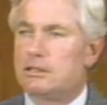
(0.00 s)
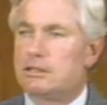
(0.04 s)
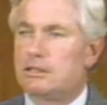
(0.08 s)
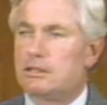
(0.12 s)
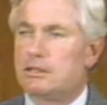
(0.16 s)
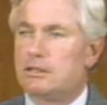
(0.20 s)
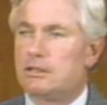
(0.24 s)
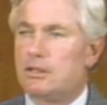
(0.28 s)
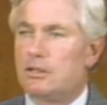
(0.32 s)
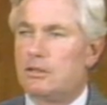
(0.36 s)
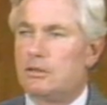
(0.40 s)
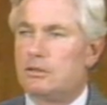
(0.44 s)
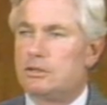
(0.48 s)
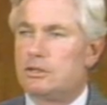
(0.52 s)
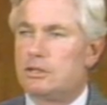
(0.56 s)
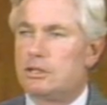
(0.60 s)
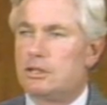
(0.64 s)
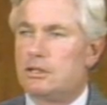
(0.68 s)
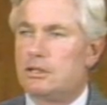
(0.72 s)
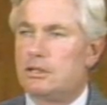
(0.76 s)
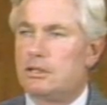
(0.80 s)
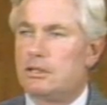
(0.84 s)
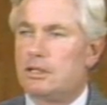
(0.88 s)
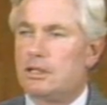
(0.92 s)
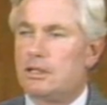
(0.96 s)
is the
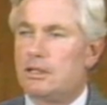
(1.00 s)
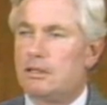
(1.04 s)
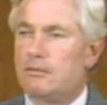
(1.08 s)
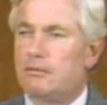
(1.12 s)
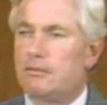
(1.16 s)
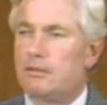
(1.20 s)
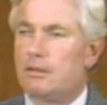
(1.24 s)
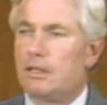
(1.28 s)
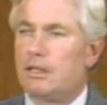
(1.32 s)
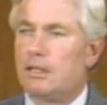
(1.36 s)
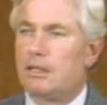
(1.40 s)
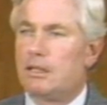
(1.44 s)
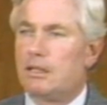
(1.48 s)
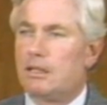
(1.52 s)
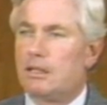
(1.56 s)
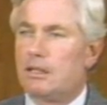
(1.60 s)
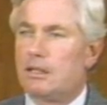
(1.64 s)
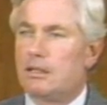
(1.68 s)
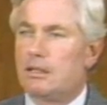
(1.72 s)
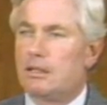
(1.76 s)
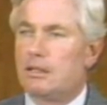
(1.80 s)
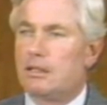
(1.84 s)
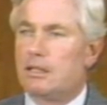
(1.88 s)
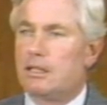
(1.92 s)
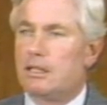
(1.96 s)
notion of
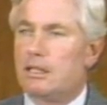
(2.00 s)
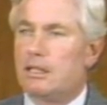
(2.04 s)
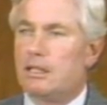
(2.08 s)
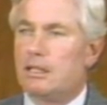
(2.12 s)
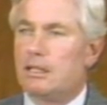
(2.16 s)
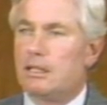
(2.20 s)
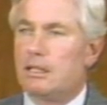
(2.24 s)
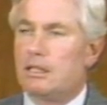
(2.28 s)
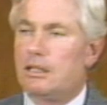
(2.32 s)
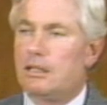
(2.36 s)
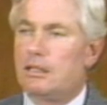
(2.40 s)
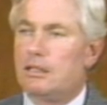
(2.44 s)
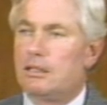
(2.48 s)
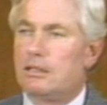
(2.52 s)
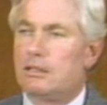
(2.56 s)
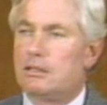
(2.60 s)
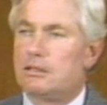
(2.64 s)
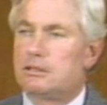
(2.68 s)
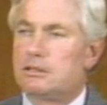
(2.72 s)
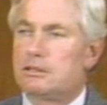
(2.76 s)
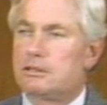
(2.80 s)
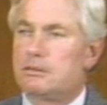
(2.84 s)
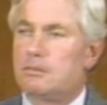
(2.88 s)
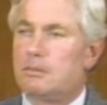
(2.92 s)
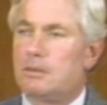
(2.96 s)
the
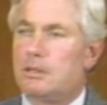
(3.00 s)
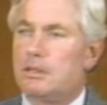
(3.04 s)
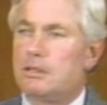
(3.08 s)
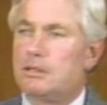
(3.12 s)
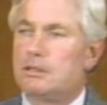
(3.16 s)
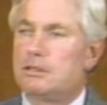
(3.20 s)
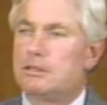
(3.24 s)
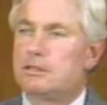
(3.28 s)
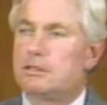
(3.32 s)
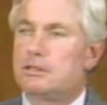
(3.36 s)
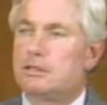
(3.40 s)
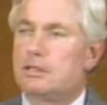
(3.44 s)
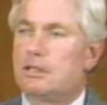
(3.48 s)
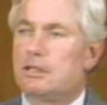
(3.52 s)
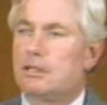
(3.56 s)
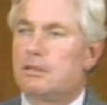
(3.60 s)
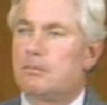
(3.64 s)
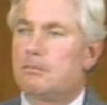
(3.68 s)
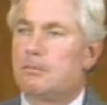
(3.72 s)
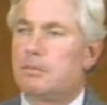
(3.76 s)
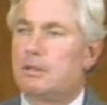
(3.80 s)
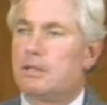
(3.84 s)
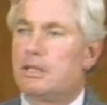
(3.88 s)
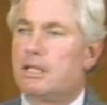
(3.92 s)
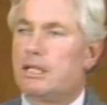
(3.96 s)
smallness of the
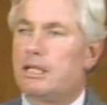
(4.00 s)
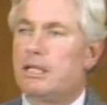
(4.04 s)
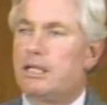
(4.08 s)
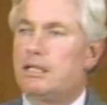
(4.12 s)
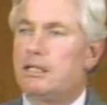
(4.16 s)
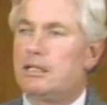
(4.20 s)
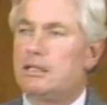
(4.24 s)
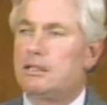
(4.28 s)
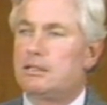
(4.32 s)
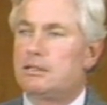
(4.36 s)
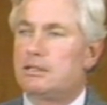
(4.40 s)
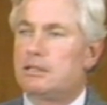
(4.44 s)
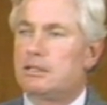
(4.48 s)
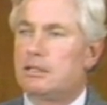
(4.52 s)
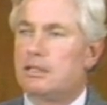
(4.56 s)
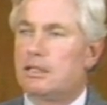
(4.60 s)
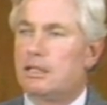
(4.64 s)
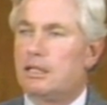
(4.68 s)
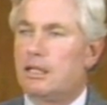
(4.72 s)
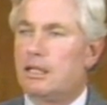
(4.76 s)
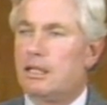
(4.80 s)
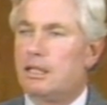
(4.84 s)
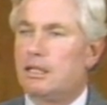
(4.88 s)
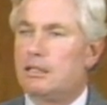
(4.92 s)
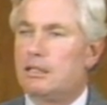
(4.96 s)
planet
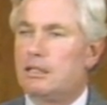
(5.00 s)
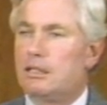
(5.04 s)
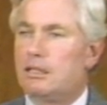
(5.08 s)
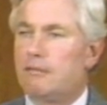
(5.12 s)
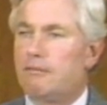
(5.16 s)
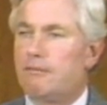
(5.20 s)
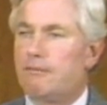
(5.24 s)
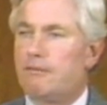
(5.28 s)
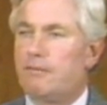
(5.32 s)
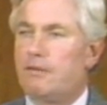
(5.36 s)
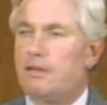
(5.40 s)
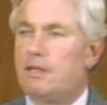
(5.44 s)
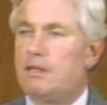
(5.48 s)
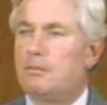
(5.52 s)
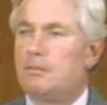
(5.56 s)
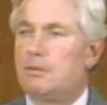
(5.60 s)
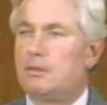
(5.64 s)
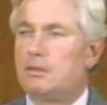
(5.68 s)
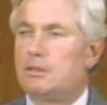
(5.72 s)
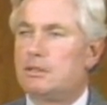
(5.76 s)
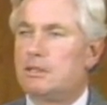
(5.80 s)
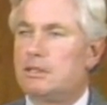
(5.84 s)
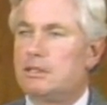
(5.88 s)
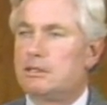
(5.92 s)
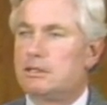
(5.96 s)
and the
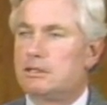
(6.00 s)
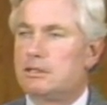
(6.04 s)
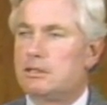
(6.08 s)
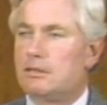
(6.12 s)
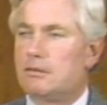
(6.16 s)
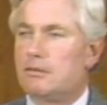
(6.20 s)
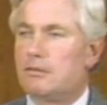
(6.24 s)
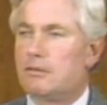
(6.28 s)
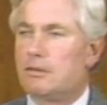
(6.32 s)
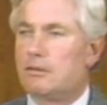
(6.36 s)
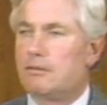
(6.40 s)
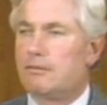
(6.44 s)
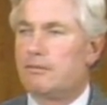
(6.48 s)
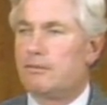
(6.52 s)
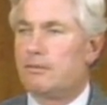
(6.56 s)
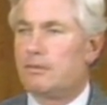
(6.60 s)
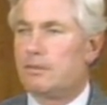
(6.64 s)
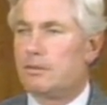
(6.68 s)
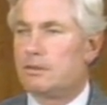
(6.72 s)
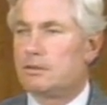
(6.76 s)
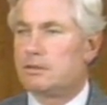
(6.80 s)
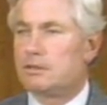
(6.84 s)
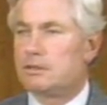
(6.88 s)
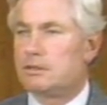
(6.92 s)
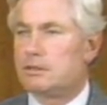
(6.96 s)
feebleness of the
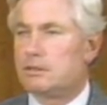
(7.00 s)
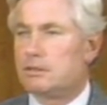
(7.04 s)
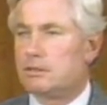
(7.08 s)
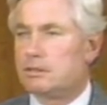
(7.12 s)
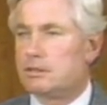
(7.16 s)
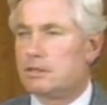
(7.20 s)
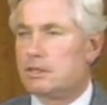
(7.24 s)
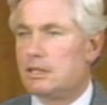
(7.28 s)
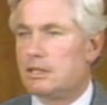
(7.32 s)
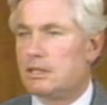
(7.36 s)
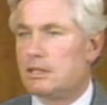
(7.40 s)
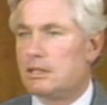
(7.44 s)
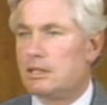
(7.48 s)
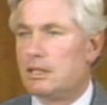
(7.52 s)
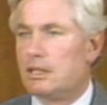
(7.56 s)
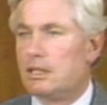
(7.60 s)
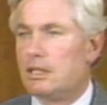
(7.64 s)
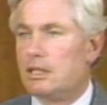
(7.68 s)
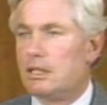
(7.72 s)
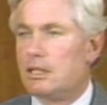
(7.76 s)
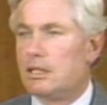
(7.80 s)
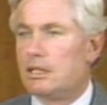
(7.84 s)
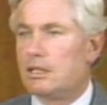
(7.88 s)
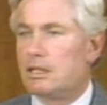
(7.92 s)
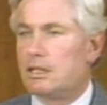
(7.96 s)
forces that
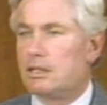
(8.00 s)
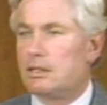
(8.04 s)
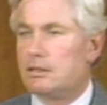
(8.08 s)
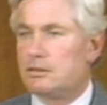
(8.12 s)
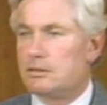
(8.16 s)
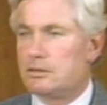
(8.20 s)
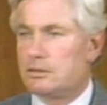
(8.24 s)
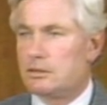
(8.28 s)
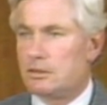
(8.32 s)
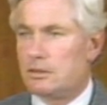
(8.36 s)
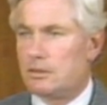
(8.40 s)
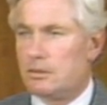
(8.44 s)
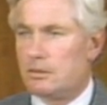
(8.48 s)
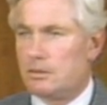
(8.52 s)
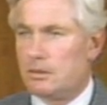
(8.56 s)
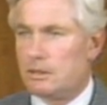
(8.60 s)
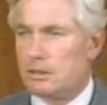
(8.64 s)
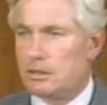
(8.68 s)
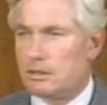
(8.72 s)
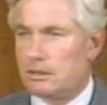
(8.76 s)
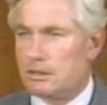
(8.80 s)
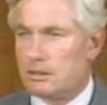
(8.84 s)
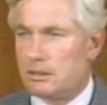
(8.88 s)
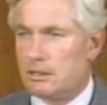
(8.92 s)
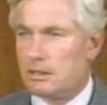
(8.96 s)
control
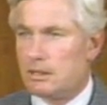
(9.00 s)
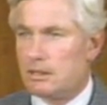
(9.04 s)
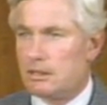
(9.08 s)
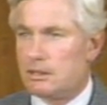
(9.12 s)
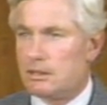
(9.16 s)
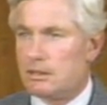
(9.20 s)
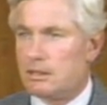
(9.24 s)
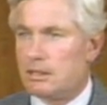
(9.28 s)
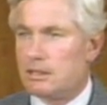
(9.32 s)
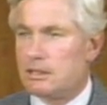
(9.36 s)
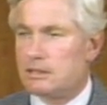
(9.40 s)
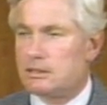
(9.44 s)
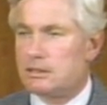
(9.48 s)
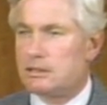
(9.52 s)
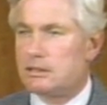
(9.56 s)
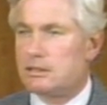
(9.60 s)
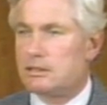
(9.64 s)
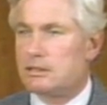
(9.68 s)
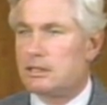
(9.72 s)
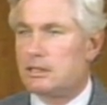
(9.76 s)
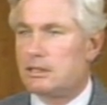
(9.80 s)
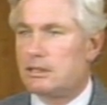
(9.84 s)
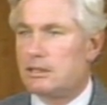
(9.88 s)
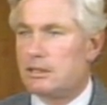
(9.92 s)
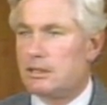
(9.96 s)
it that are
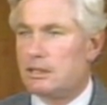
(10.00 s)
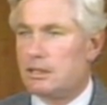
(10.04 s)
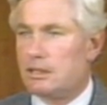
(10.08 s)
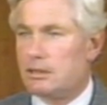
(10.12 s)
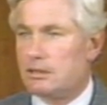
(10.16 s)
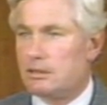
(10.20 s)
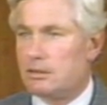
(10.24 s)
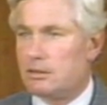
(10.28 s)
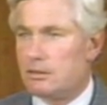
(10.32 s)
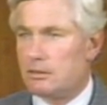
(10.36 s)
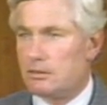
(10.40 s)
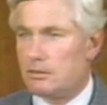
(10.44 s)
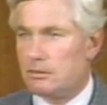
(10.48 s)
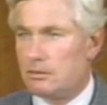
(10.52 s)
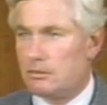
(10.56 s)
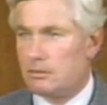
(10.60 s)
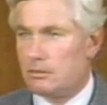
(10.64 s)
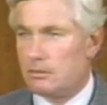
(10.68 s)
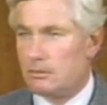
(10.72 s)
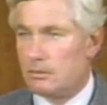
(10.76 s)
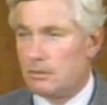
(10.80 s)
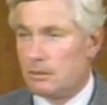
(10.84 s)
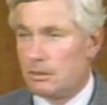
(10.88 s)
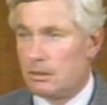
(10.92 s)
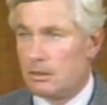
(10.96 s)
necessary
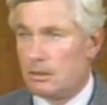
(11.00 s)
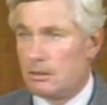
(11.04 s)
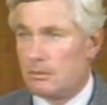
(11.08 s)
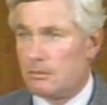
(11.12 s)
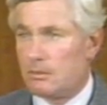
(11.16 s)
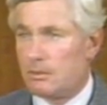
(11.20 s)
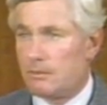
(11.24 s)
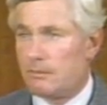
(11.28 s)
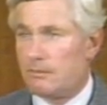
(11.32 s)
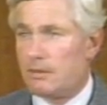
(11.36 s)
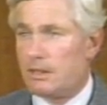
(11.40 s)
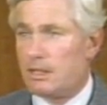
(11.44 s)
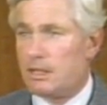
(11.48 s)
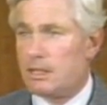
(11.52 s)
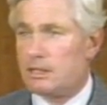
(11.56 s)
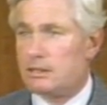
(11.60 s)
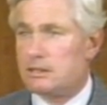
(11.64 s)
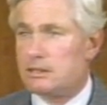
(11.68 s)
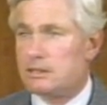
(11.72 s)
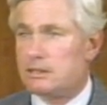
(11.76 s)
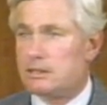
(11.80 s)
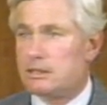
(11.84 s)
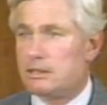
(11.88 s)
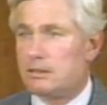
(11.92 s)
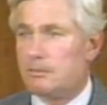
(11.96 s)
to
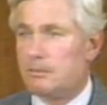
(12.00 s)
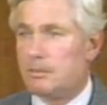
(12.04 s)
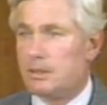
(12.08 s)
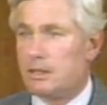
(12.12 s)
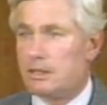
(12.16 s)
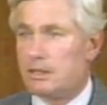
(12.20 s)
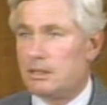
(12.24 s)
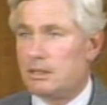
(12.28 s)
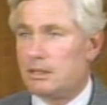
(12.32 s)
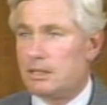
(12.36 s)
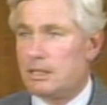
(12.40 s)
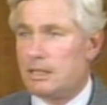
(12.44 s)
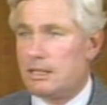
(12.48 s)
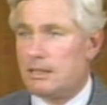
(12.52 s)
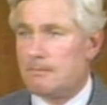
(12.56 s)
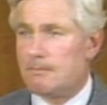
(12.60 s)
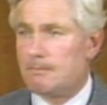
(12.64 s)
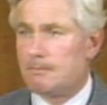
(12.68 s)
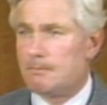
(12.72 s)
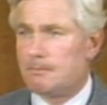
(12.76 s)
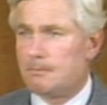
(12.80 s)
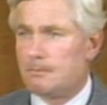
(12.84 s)
provide stability.